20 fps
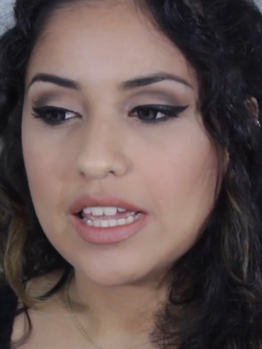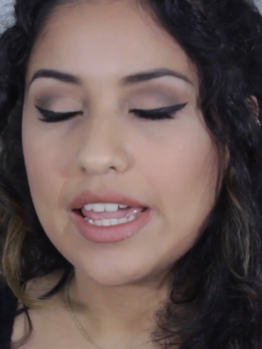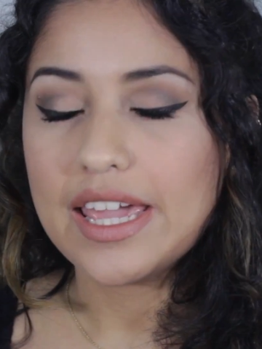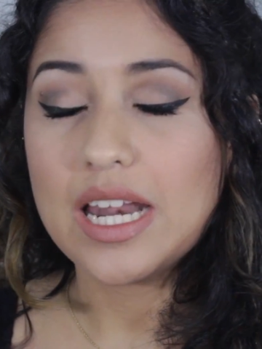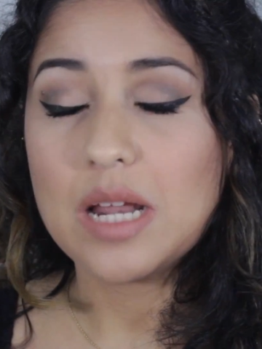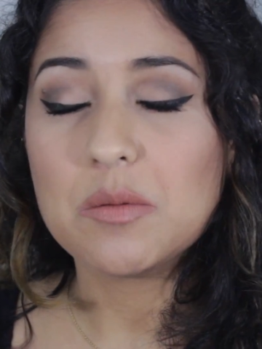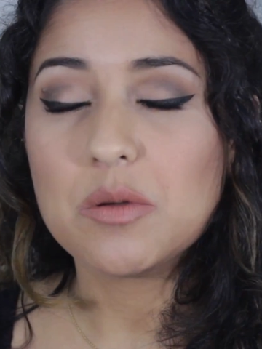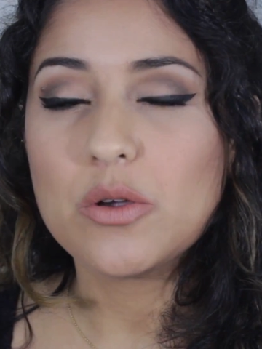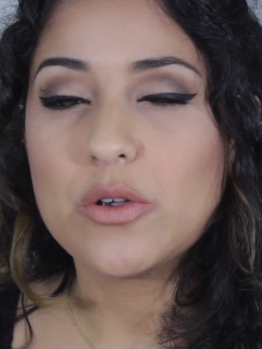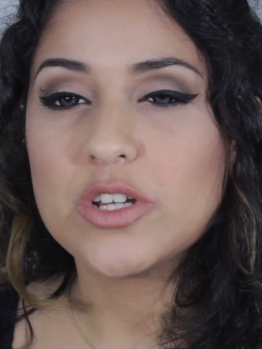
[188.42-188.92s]

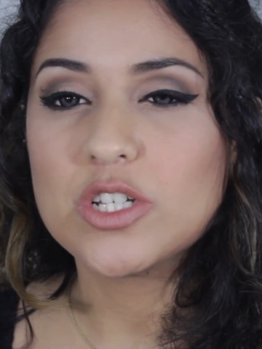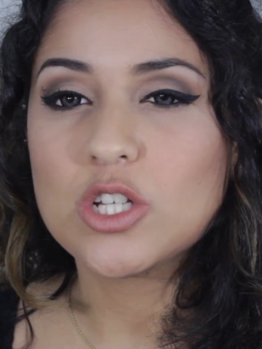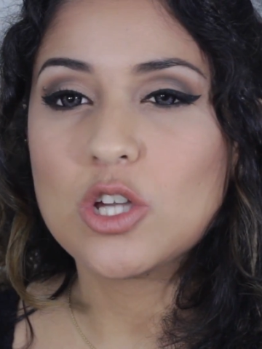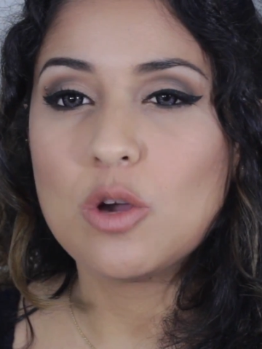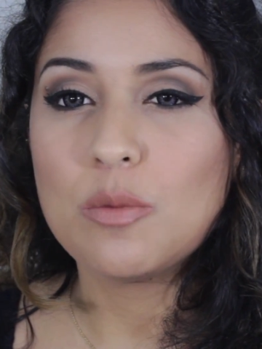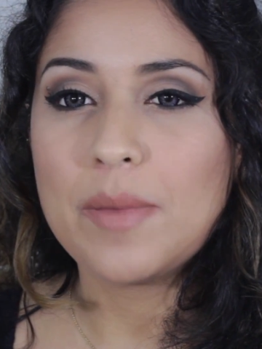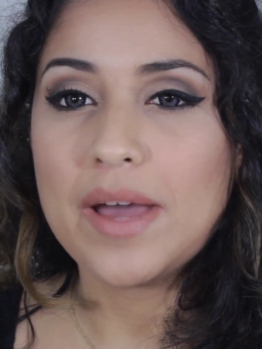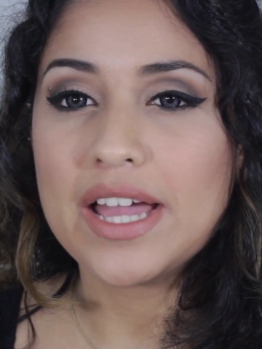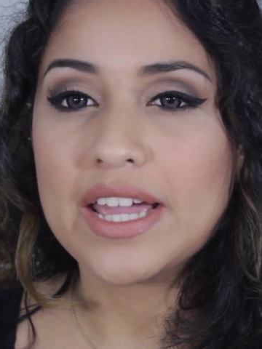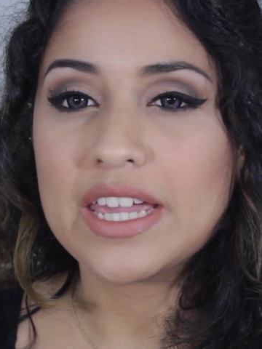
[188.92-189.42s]
And I'm going to
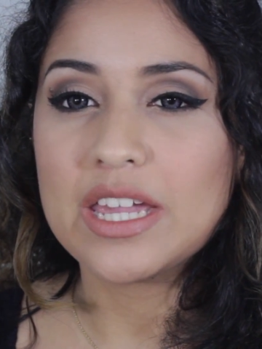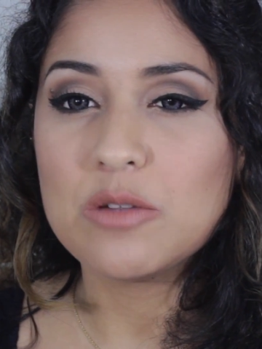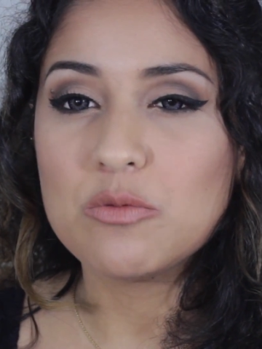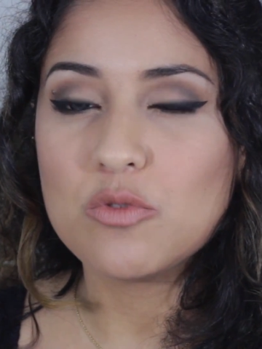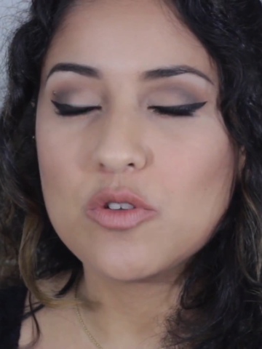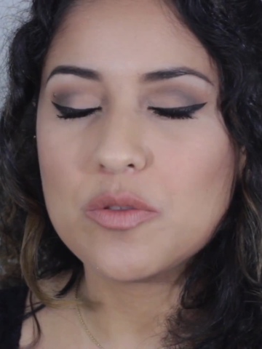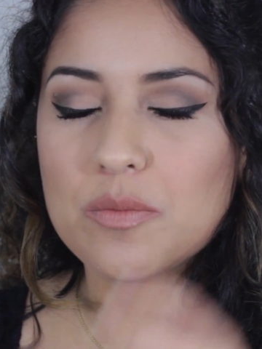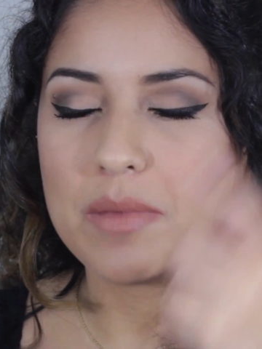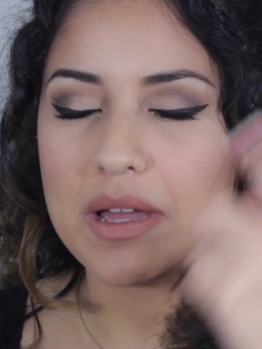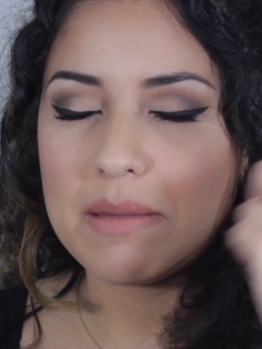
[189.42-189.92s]
go back in
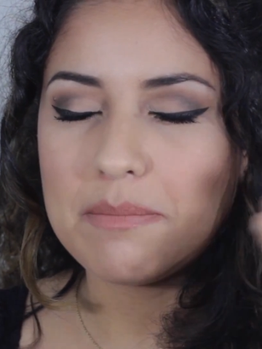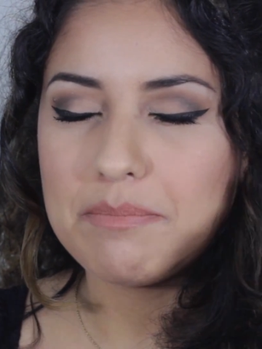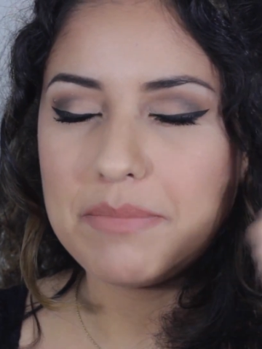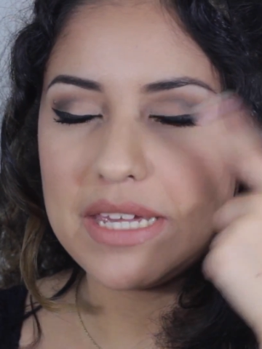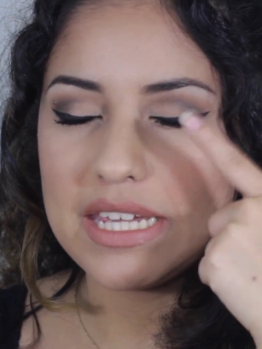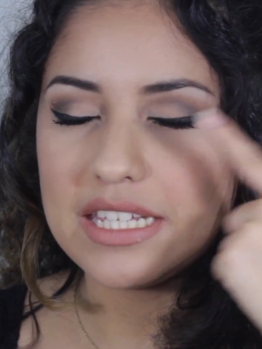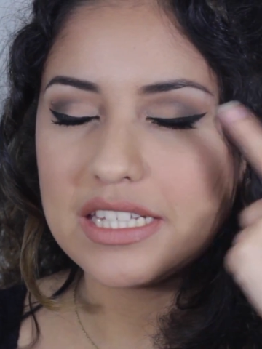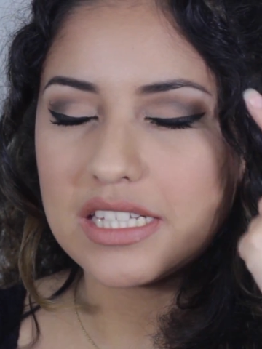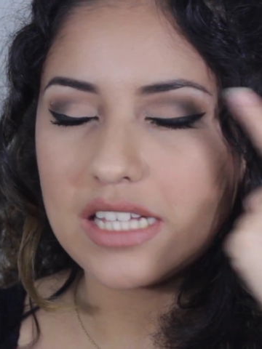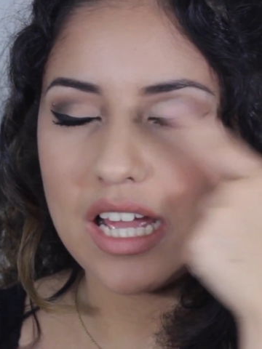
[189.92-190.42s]
with my
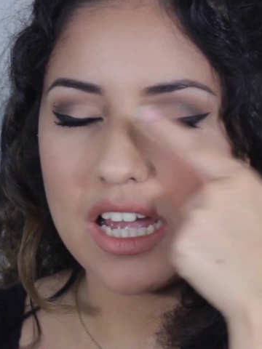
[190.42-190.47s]
base